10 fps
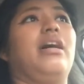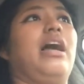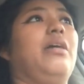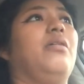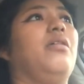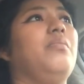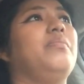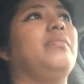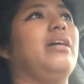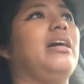I hope
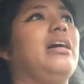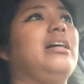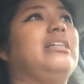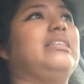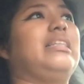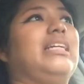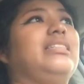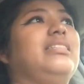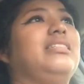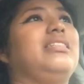
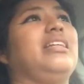that's